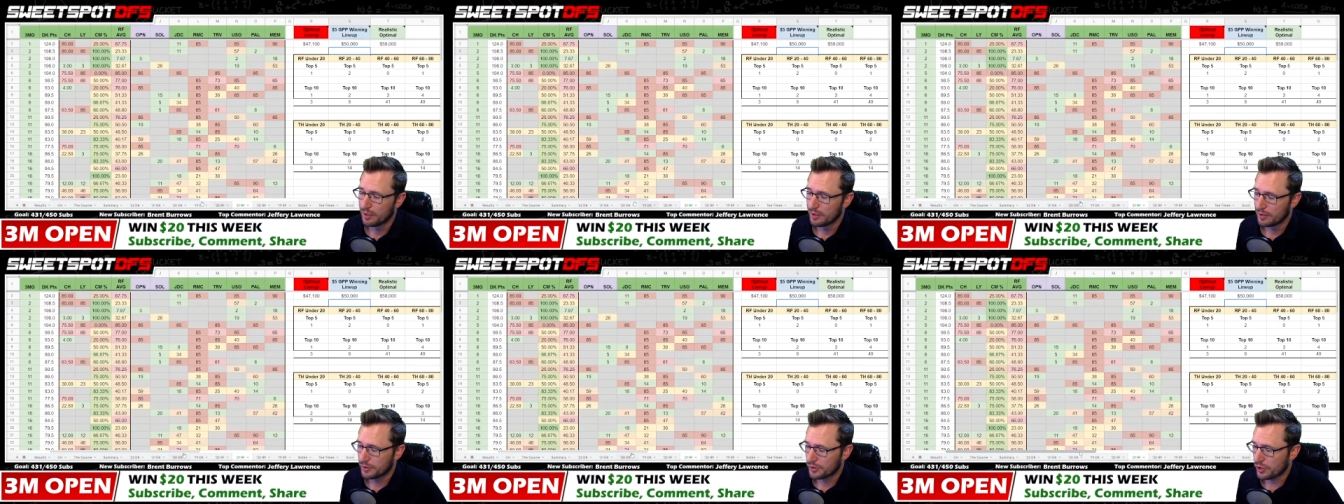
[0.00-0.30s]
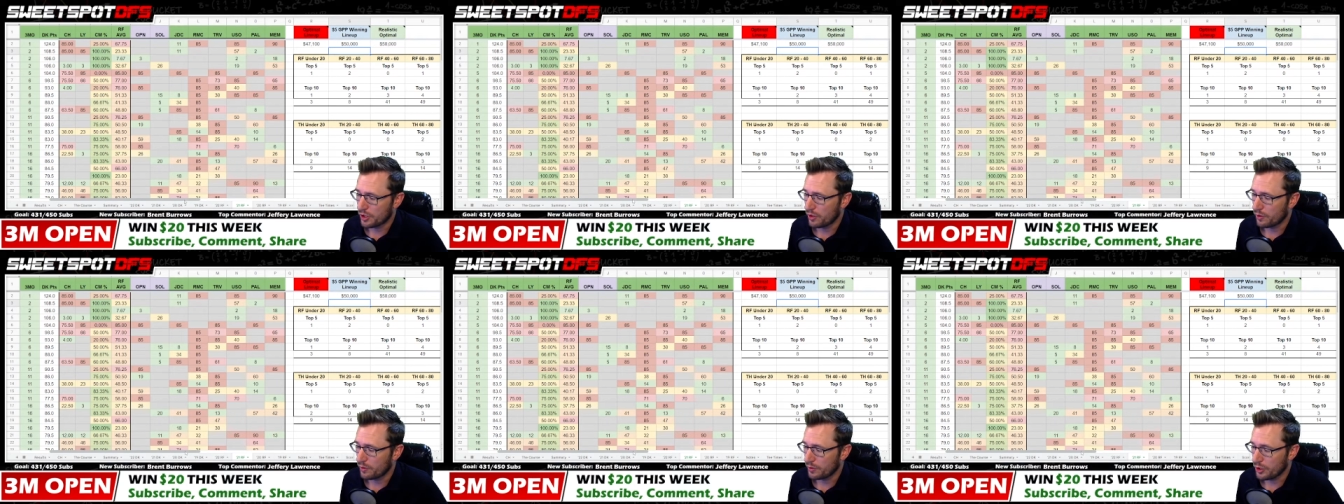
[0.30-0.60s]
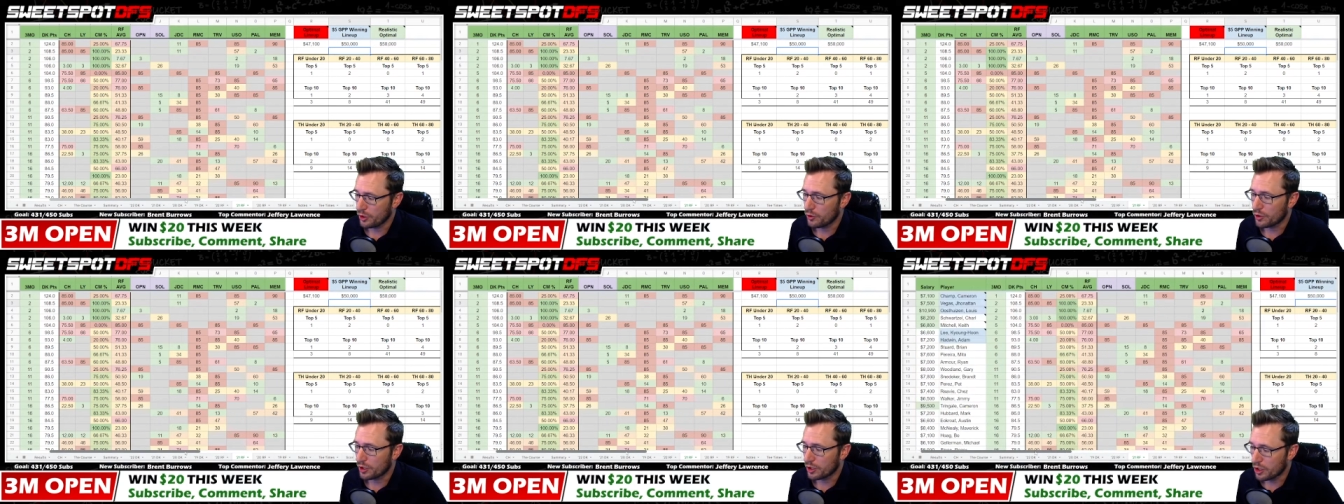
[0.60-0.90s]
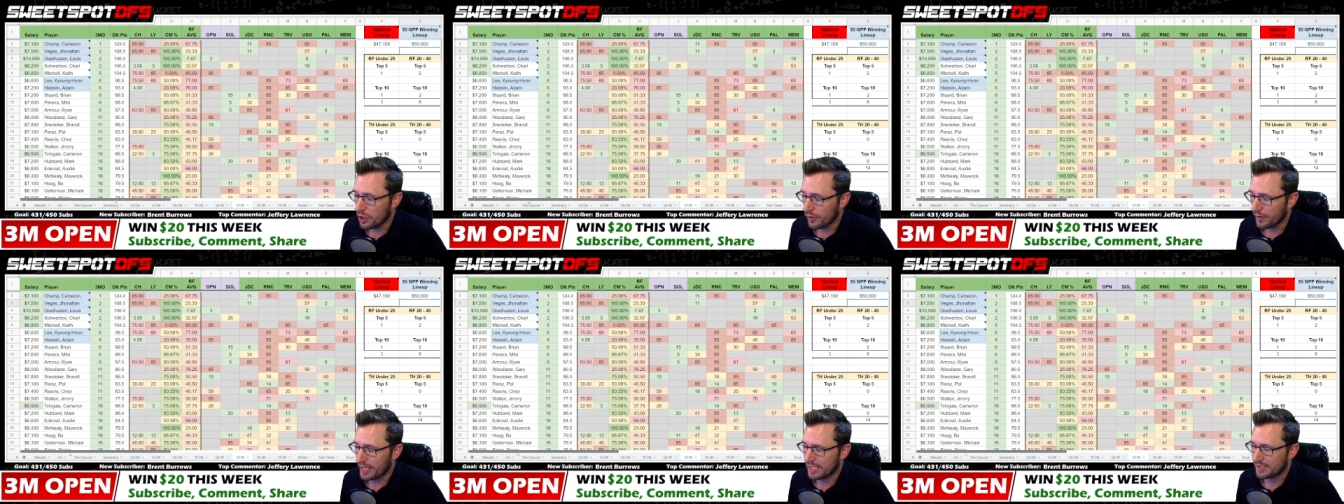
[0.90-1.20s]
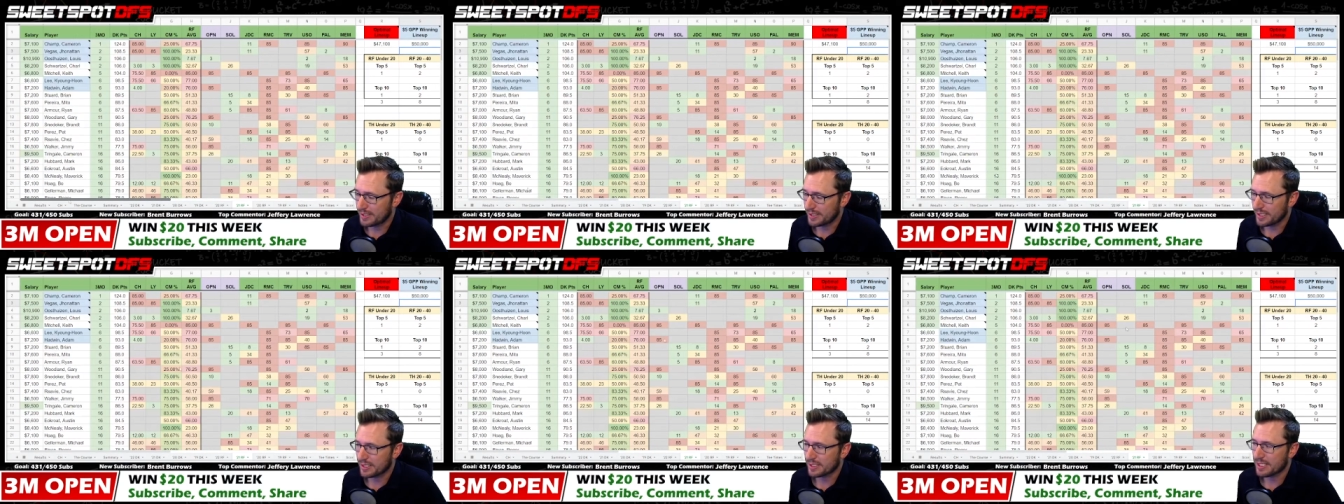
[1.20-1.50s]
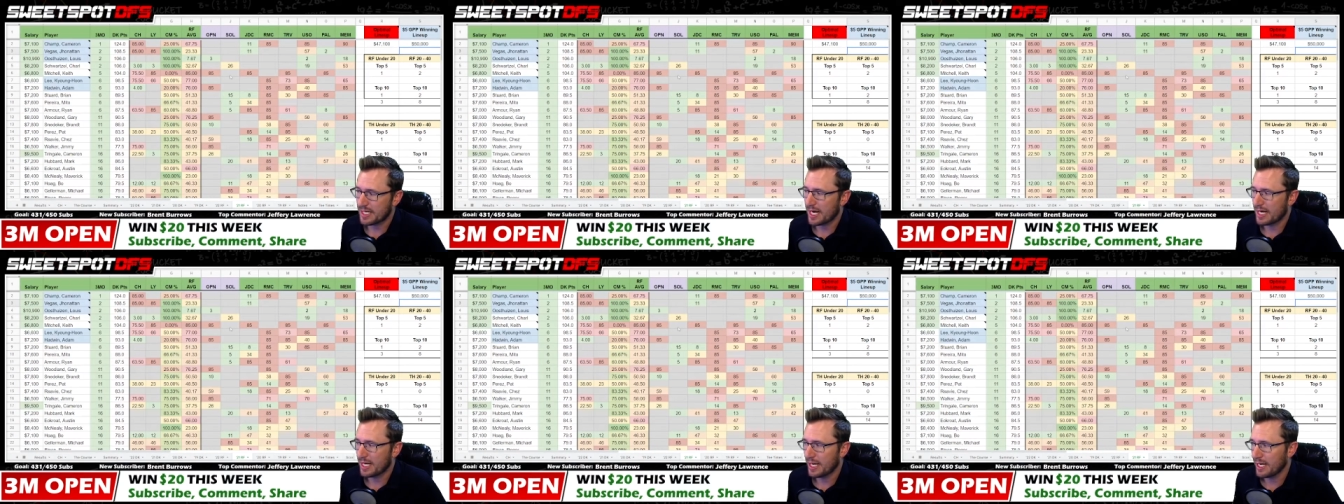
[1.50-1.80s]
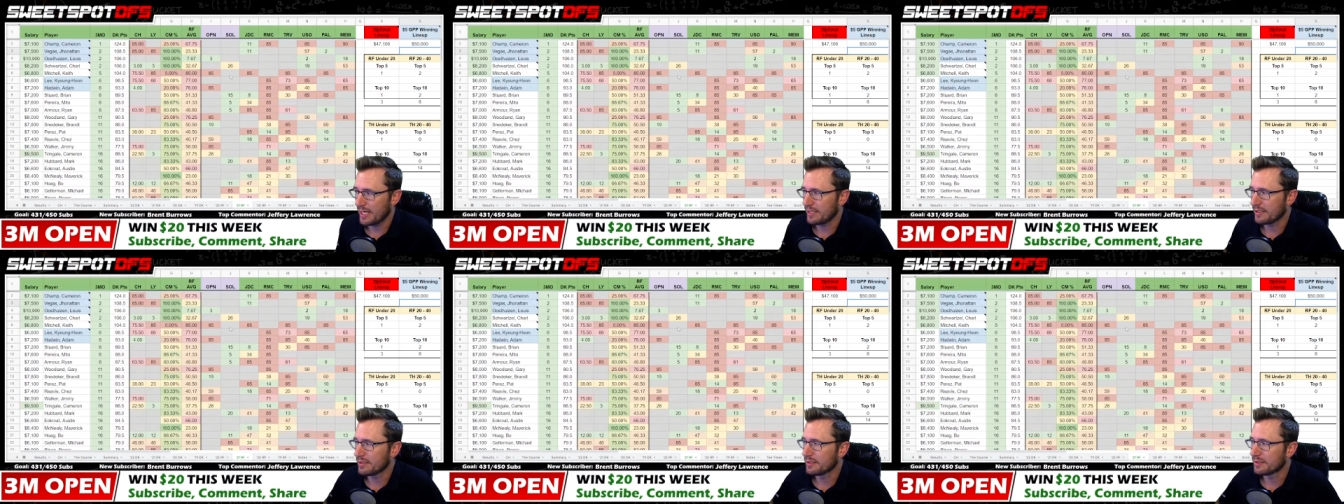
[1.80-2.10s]
So you could go that
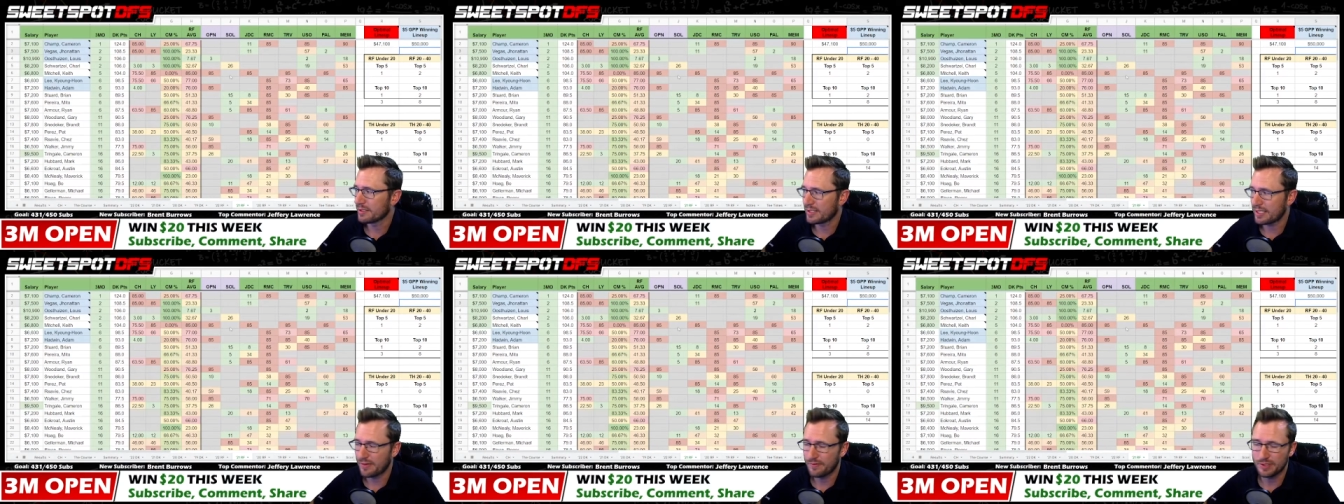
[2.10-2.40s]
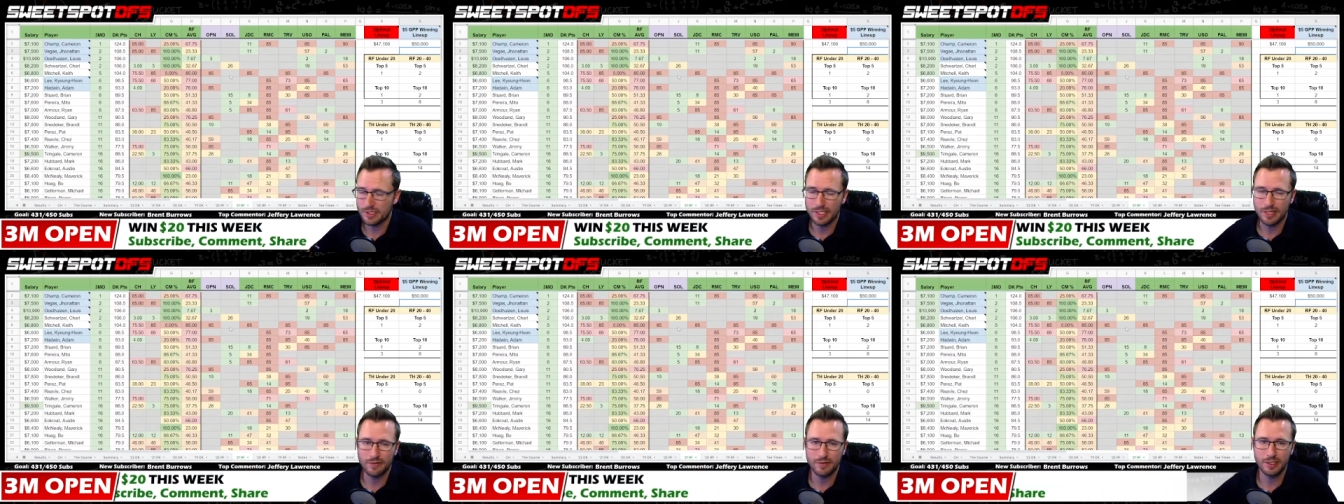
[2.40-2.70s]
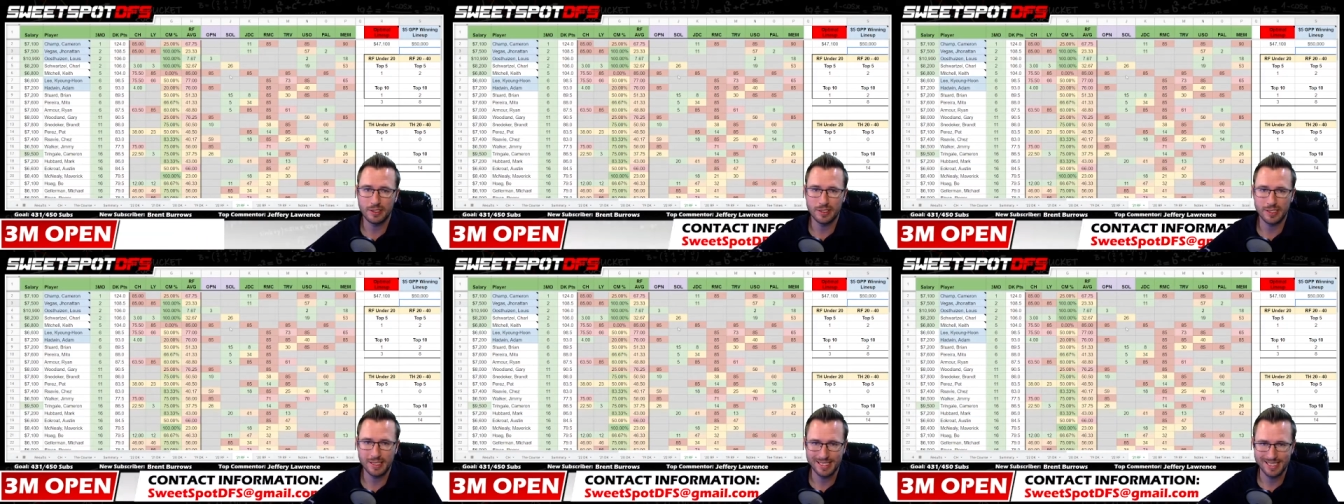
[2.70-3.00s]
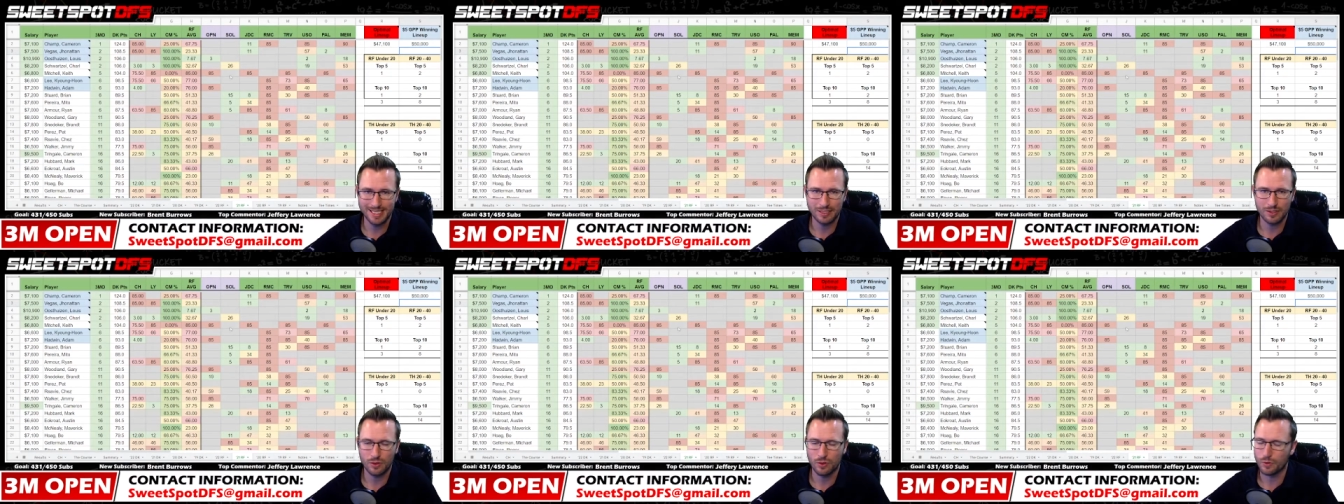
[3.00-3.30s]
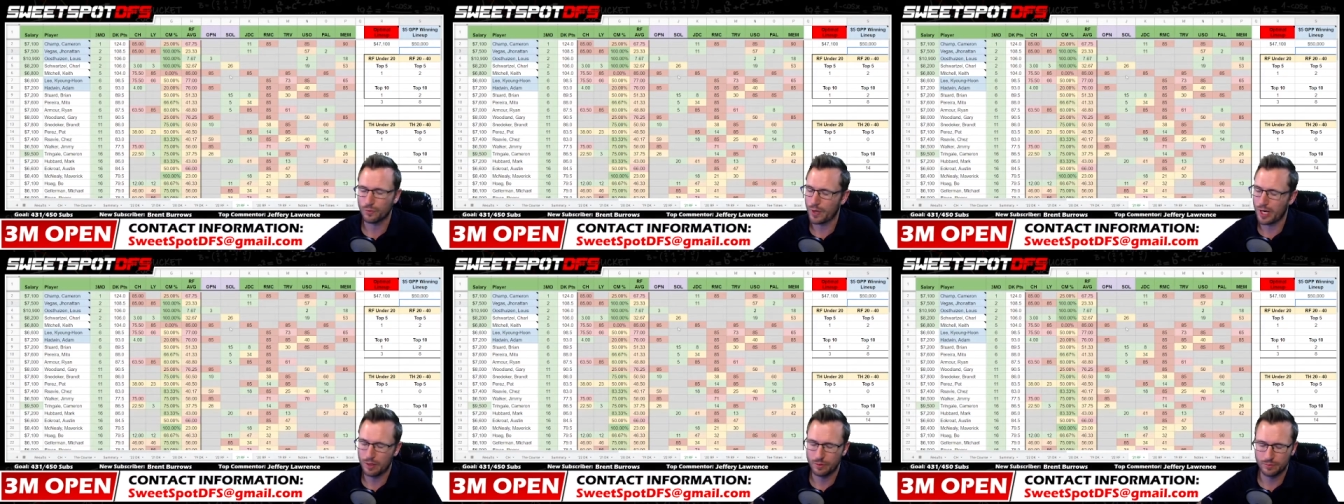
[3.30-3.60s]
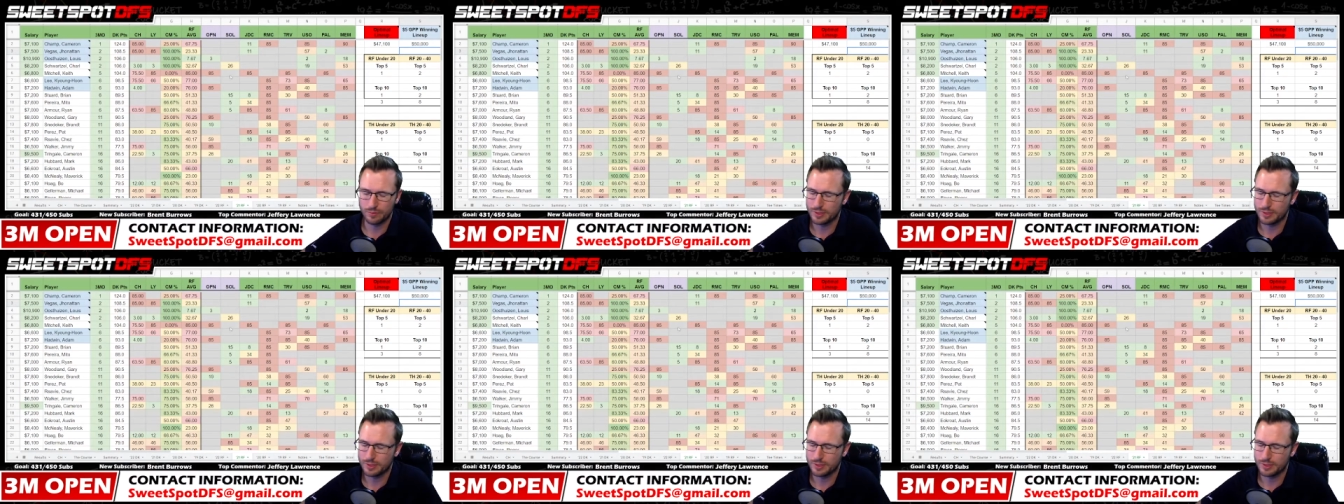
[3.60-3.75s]
698, 776, or wow,